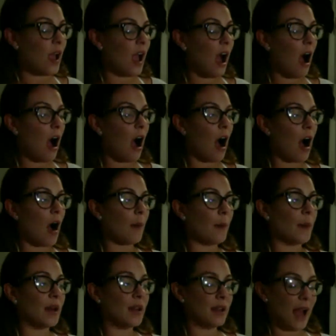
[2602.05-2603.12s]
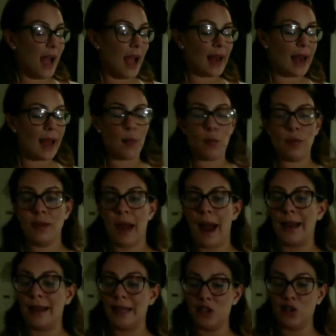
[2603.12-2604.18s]
And I
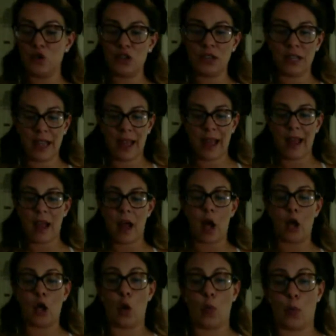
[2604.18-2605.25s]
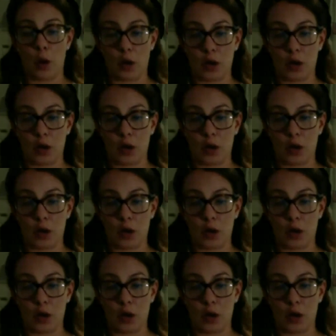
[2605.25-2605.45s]
need you to get a notebook,